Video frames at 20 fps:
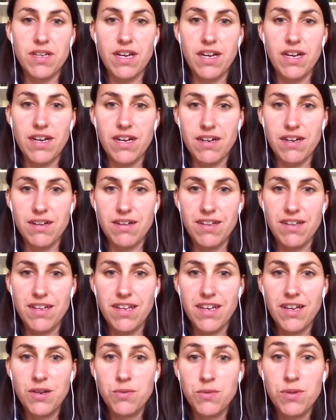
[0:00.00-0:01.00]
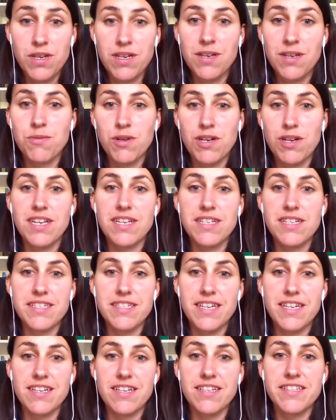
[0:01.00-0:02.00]
are really, really
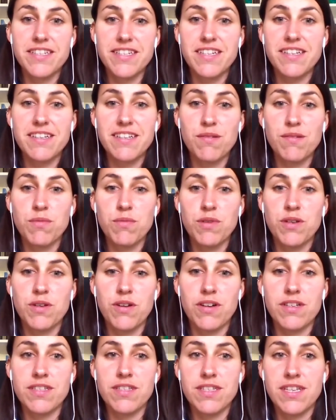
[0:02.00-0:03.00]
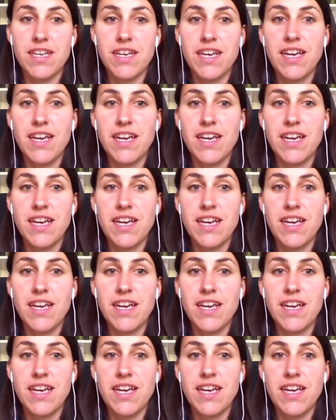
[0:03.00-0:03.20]
challenging, because